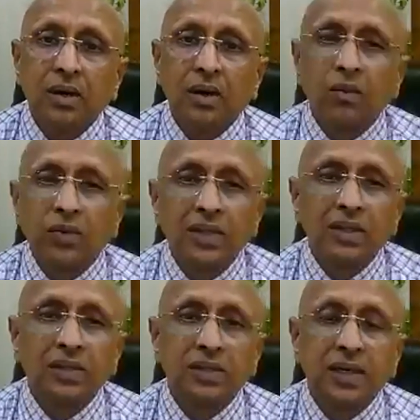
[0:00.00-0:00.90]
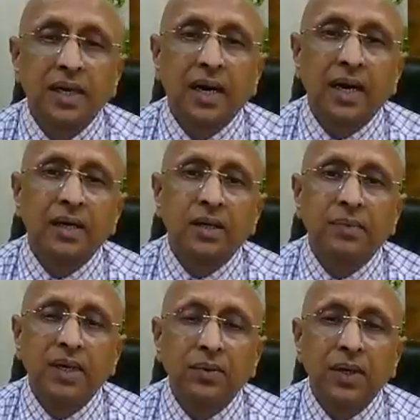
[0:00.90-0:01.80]
every Thursday at
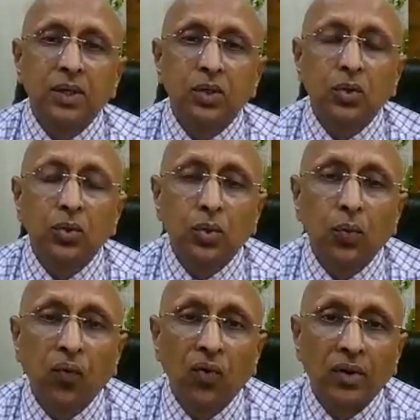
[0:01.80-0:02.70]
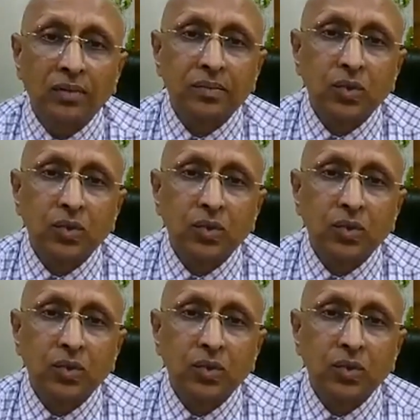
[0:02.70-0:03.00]
between 2 to 4.